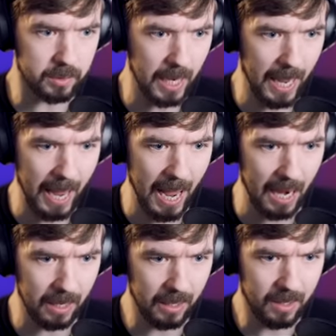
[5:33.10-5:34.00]
the
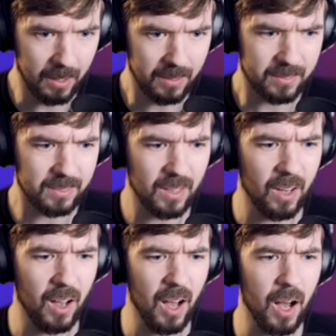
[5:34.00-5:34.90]
hell?
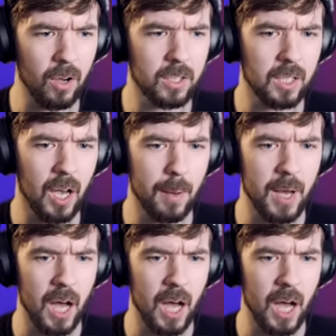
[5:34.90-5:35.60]
Oh, come